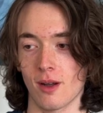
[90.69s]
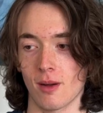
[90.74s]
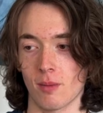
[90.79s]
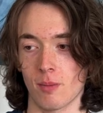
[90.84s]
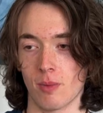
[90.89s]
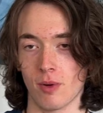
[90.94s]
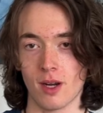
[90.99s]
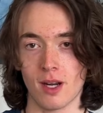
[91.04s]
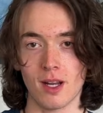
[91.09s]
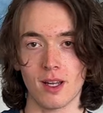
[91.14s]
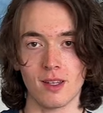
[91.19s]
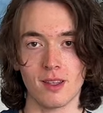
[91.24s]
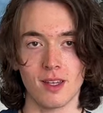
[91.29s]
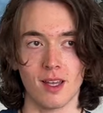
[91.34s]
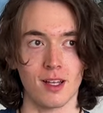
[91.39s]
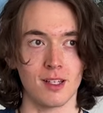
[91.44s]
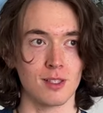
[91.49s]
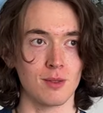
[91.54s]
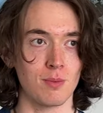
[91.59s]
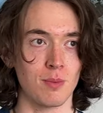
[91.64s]
a brand
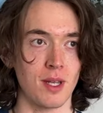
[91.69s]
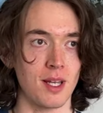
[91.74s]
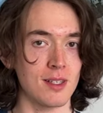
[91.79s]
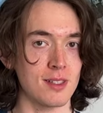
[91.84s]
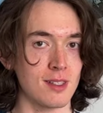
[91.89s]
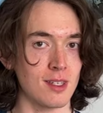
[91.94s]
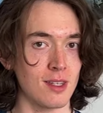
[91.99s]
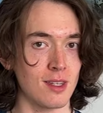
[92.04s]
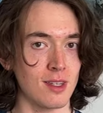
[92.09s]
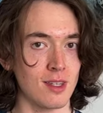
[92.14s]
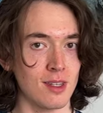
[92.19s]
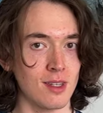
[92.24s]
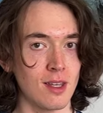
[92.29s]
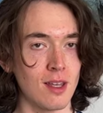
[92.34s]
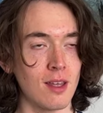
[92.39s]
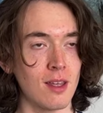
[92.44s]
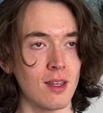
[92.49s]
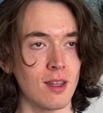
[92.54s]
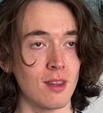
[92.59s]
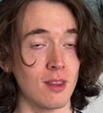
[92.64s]
that's based in
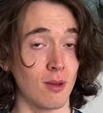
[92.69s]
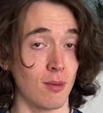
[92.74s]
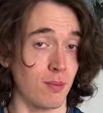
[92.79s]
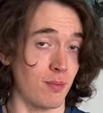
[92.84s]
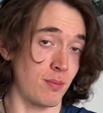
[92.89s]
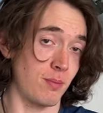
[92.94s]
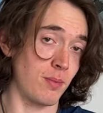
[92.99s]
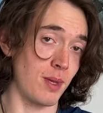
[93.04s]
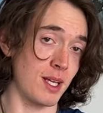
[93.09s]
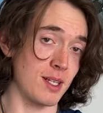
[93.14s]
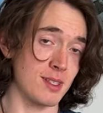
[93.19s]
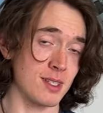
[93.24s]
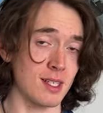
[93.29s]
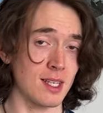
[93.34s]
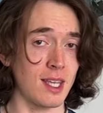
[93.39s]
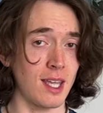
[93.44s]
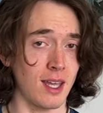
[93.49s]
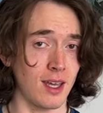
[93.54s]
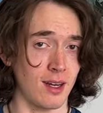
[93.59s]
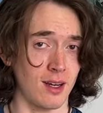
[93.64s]
they're based in
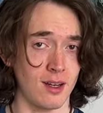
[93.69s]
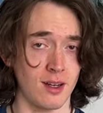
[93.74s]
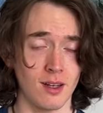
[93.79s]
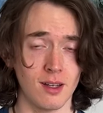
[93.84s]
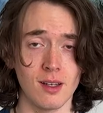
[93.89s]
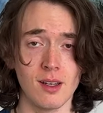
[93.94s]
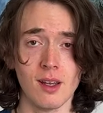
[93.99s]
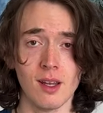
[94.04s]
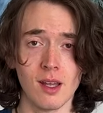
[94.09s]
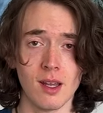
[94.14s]
Canada,